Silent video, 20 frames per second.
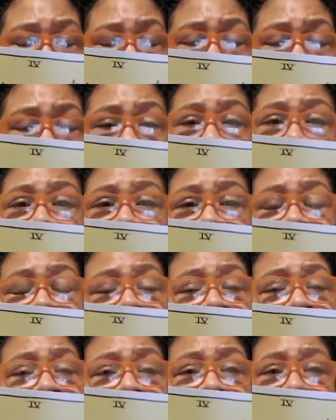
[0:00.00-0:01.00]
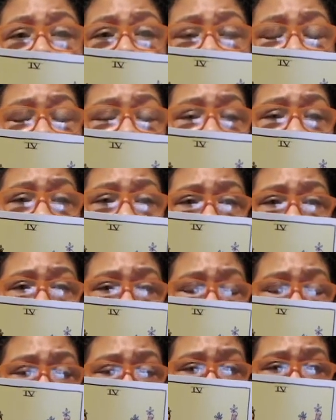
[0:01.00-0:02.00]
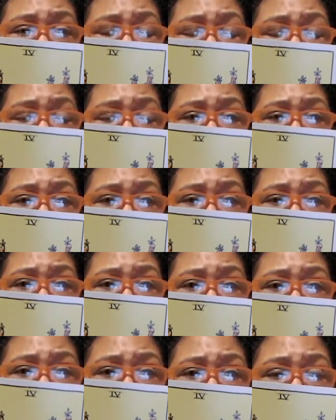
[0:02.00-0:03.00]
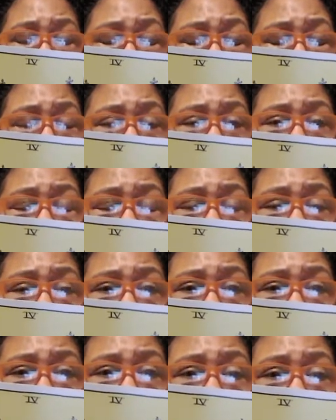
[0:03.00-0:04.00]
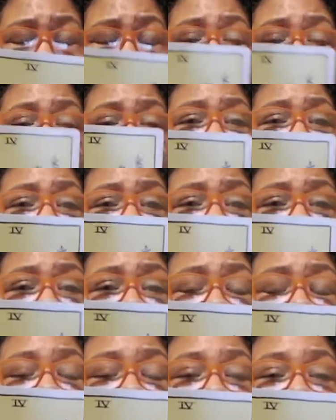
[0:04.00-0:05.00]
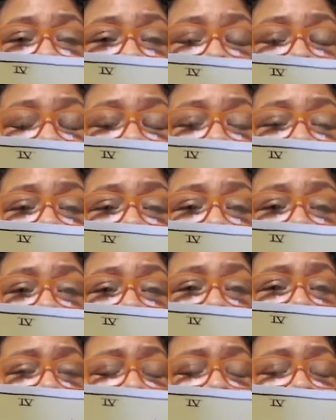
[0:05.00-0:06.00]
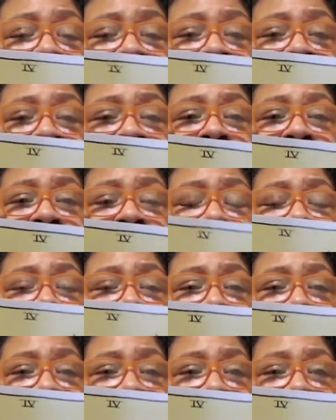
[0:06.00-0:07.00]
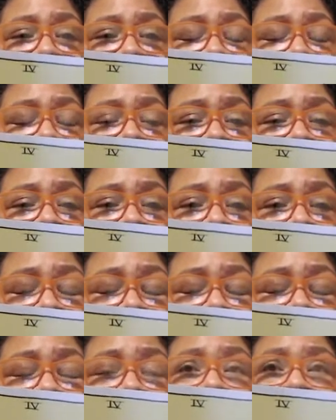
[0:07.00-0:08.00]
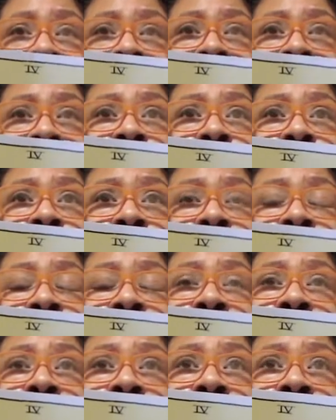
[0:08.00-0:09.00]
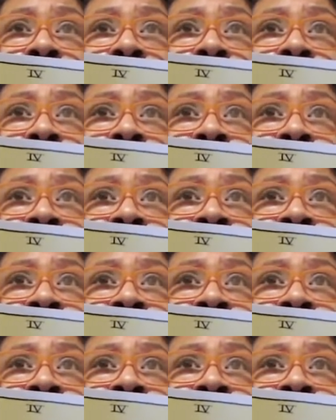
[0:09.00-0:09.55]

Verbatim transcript: or want you to come back home. That's how I feel. I feel like this is somebody you could have been married to or um